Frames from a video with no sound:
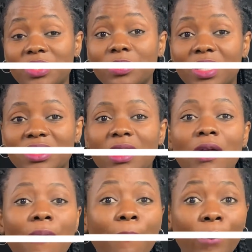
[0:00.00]
that
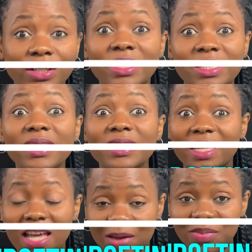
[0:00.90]
budgeting is
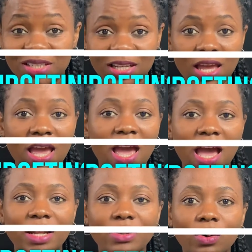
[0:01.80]
an habit.
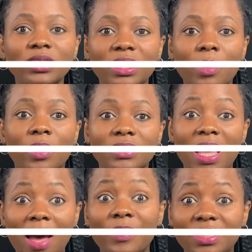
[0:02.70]
And the one thing about
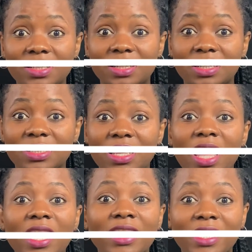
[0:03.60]
habit is that
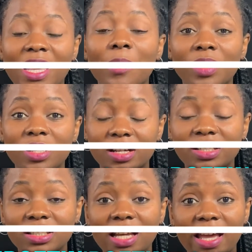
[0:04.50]
they can be
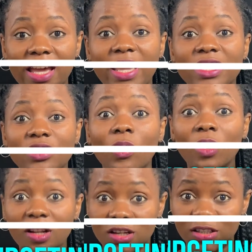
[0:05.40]
learned and
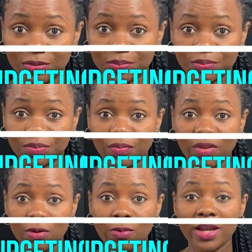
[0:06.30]
unlearned,
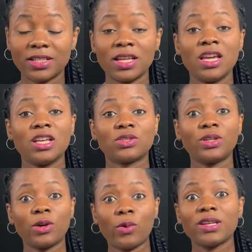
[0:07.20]
right? So
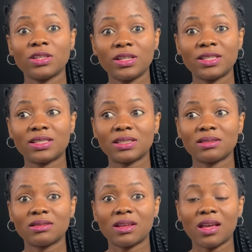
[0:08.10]
the question is,
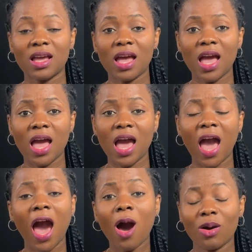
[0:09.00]

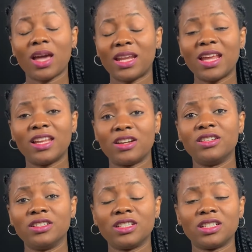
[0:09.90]
how can I
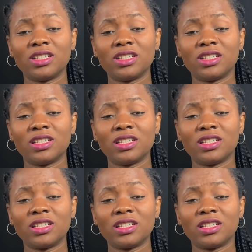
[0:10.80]
learn